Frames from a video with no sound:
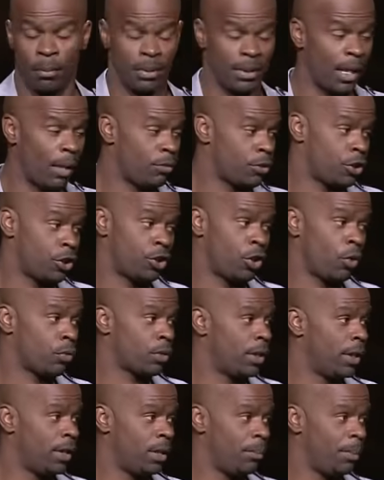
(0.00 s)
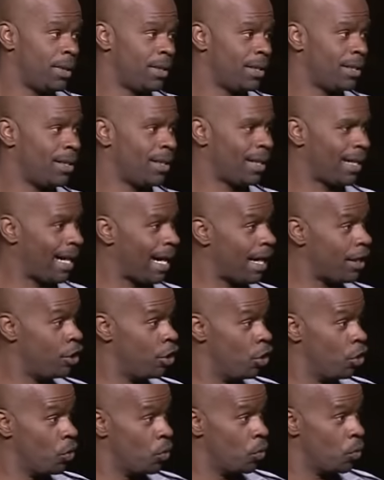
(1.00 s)
But that was a joke that needed to be done. God
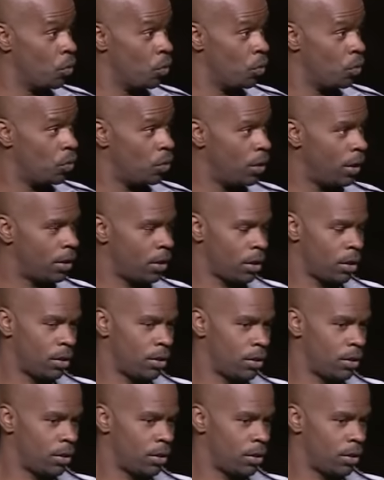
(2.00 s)
knew, and the,